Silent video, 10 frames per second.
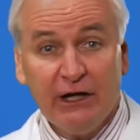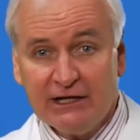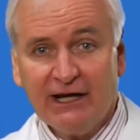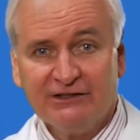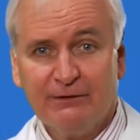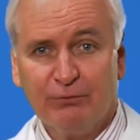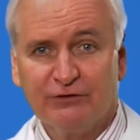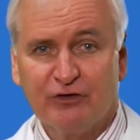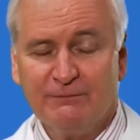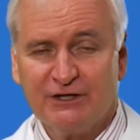You need custom
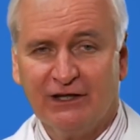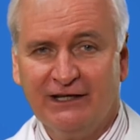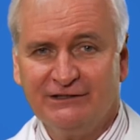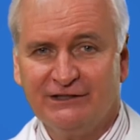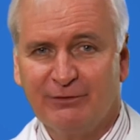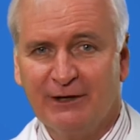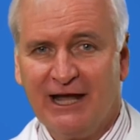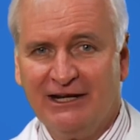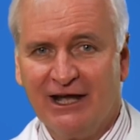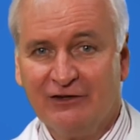prescription lenses from
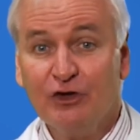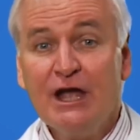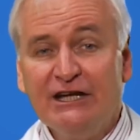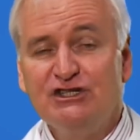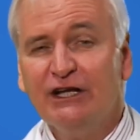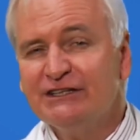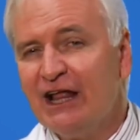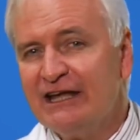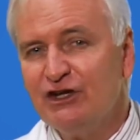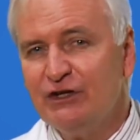an eye doctor,
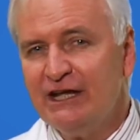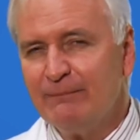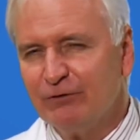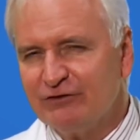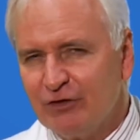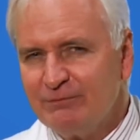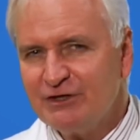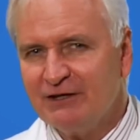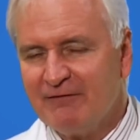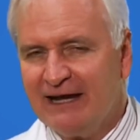just like you need a
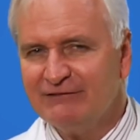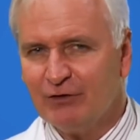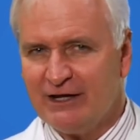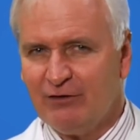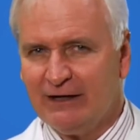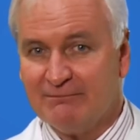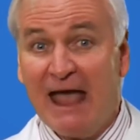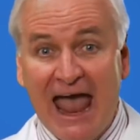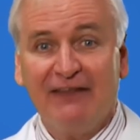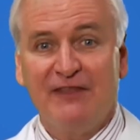prescription device for
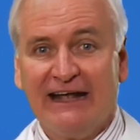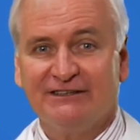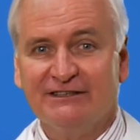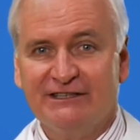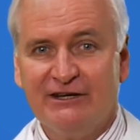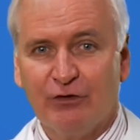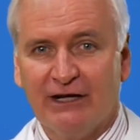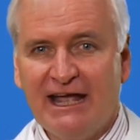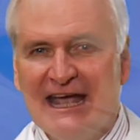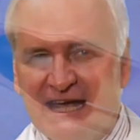hearing. And that's the secret.